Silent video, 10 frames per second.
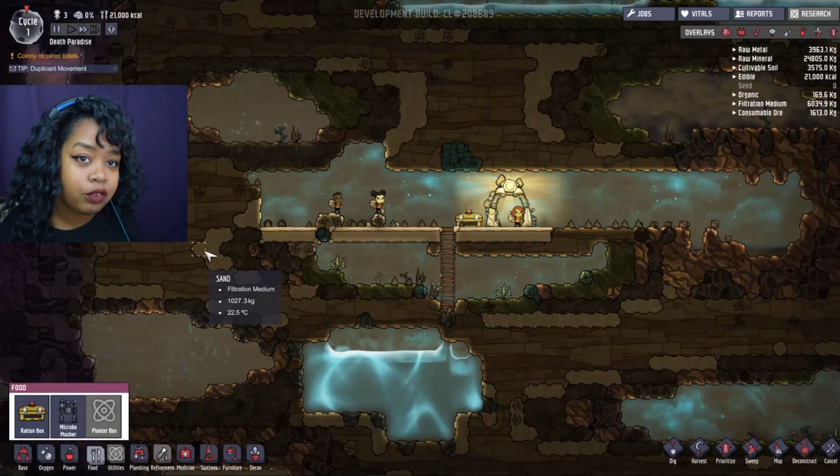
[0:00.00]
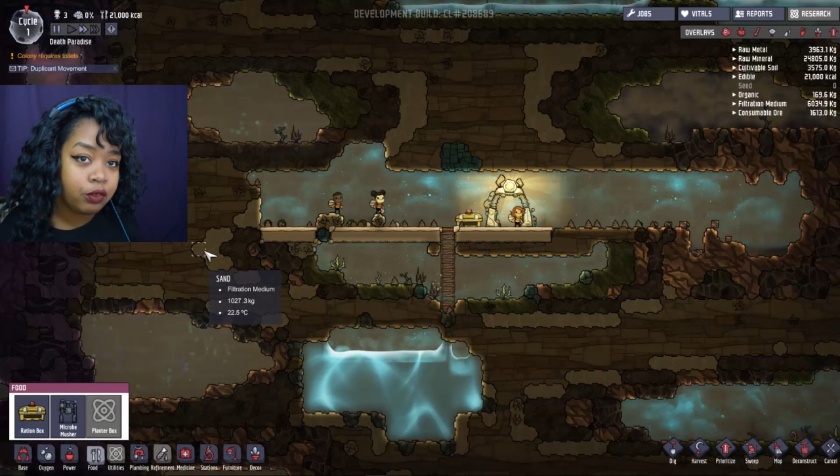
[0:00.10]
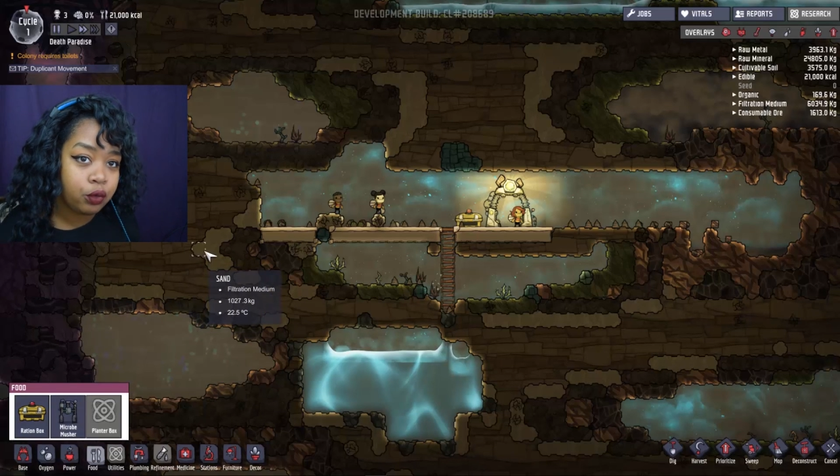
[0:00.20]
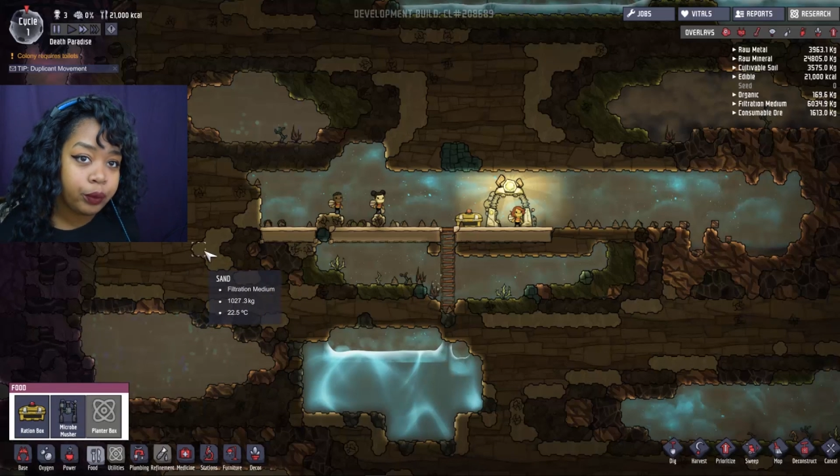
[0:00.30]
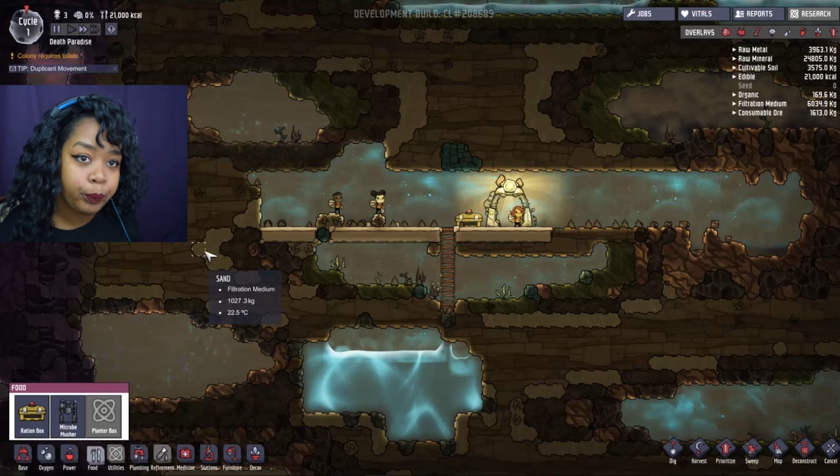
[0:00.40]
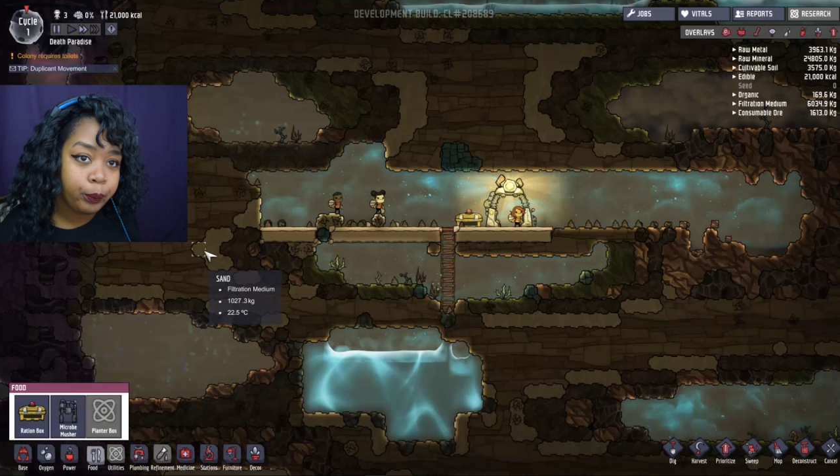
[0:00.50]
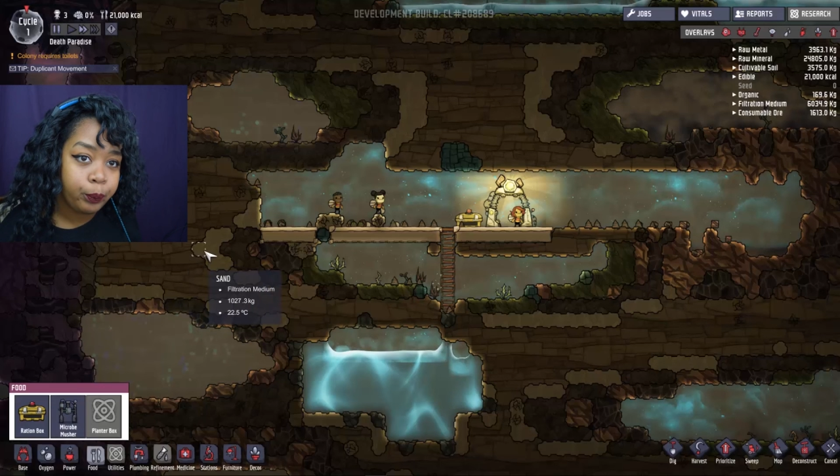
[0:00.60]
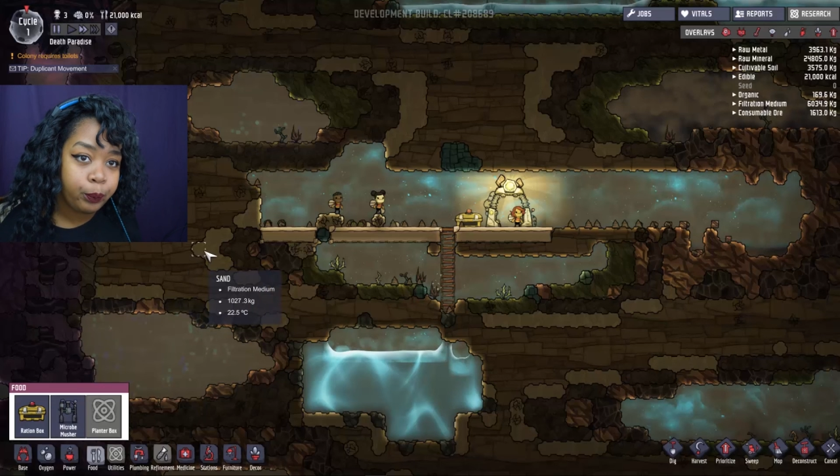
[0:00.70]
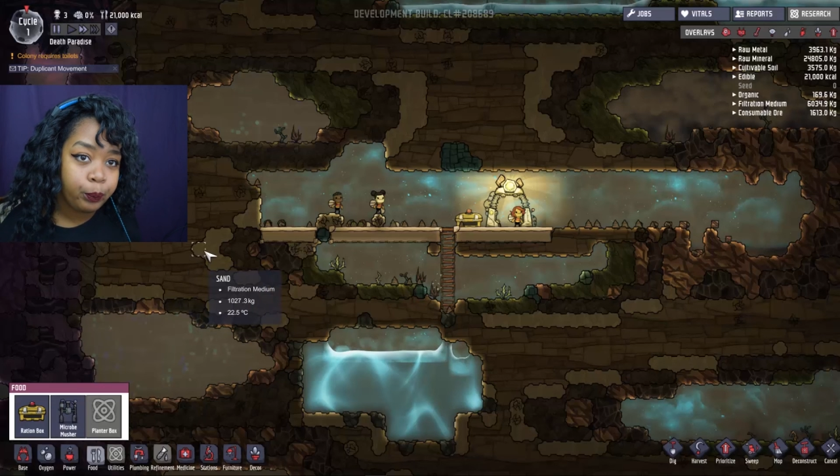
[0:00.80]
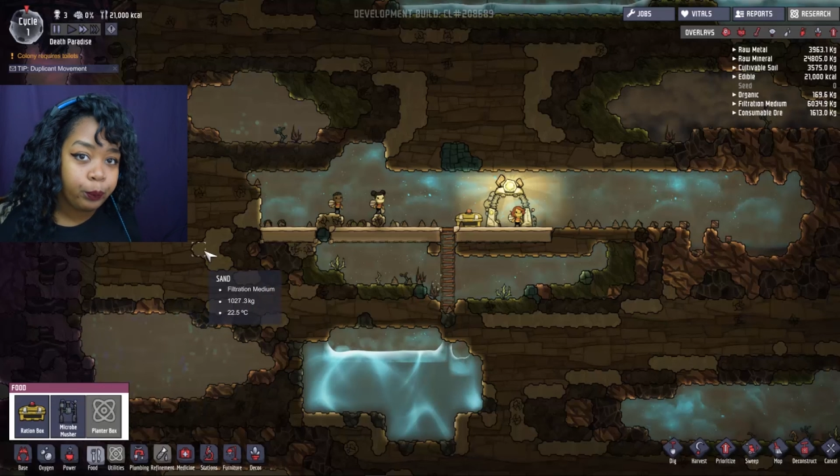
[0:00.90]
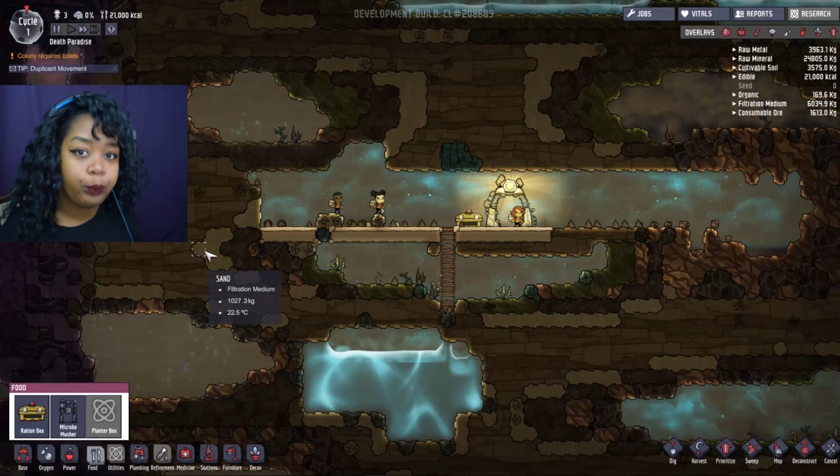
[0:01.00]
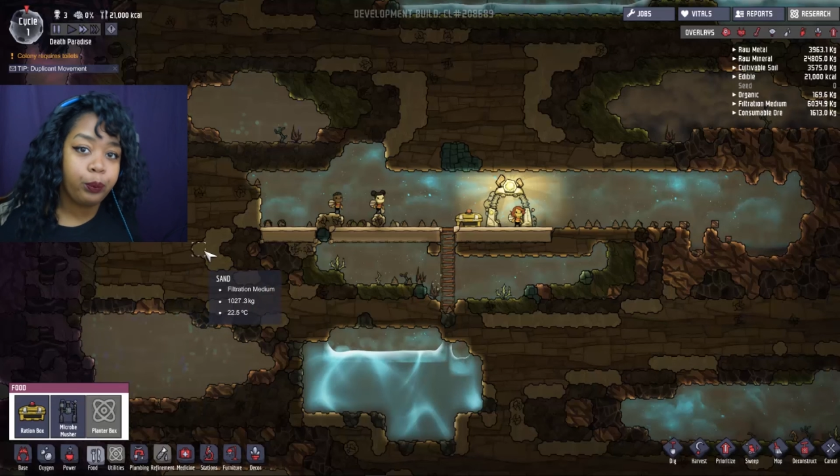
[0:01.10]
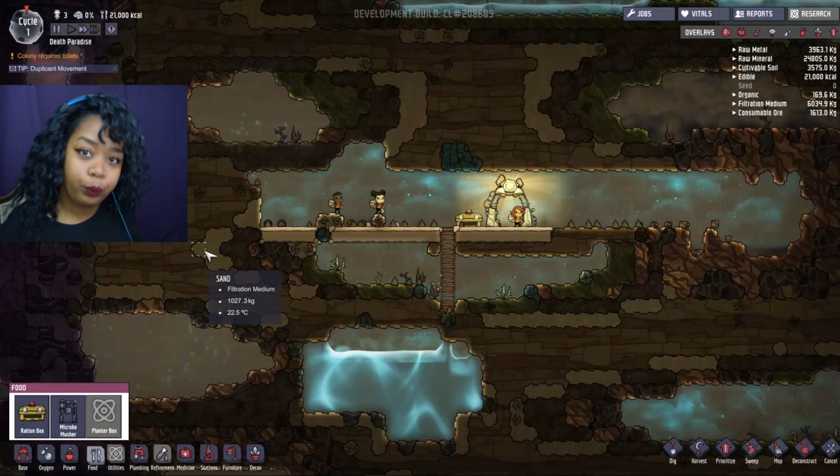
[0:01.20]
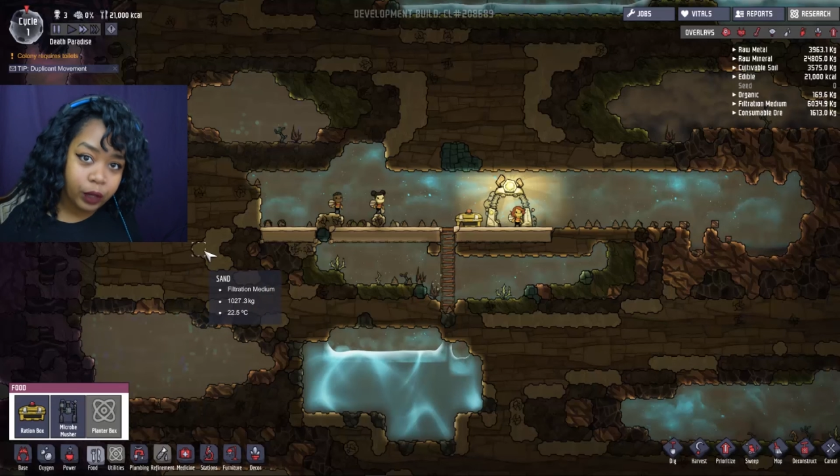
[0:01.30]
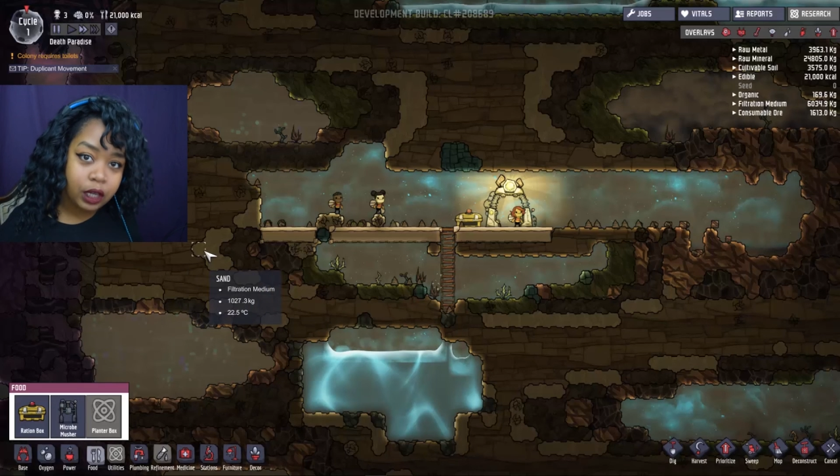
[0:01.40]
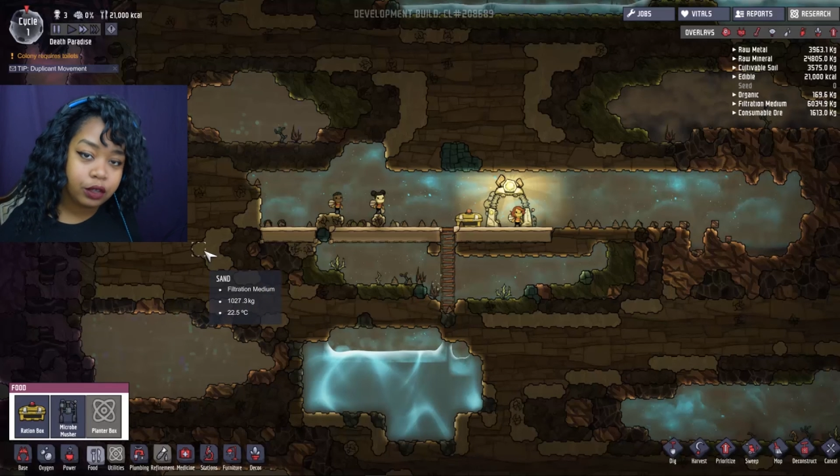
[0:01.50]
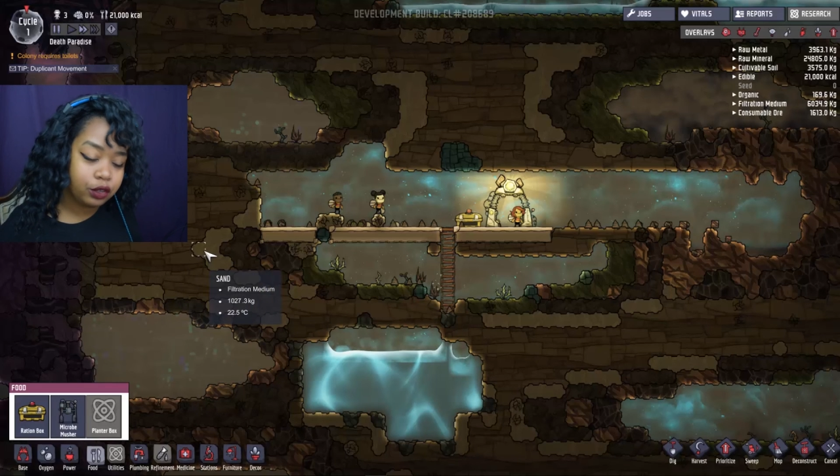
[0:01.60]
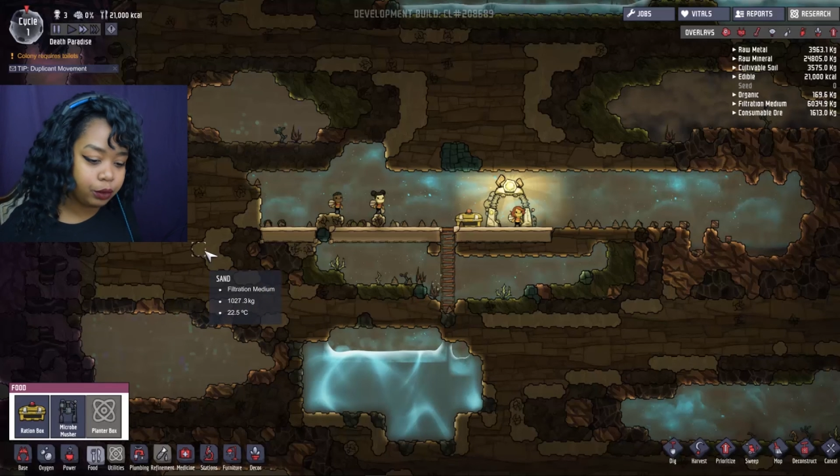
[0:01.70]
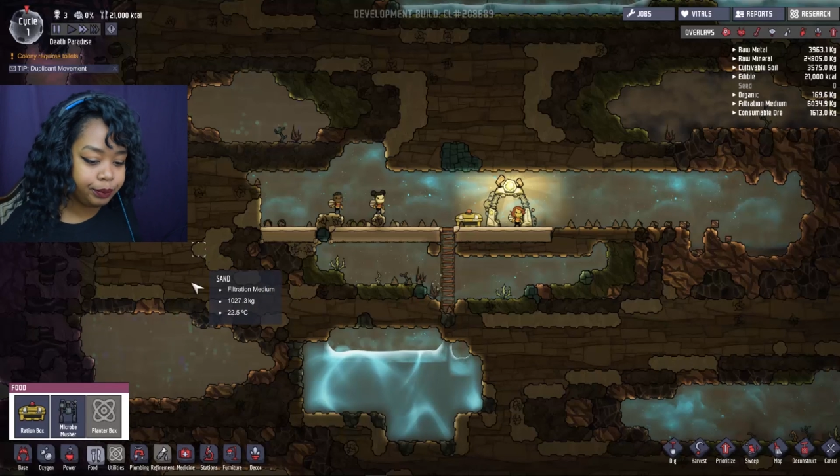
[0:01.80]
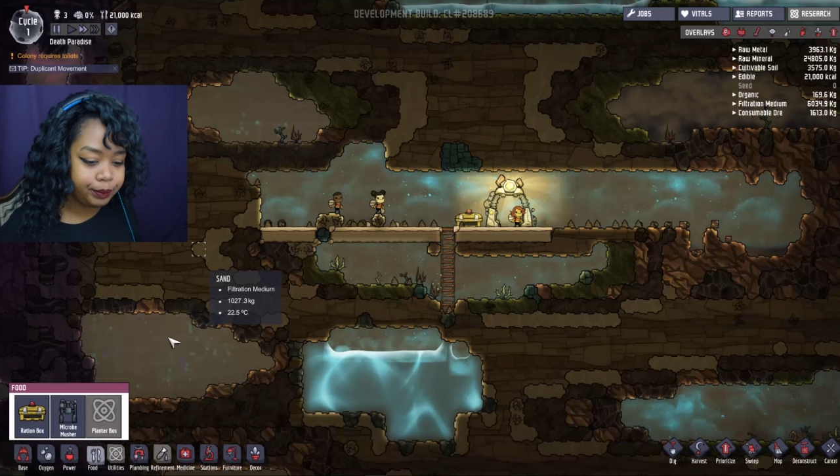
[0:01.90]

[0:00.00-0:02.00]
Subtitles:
food. So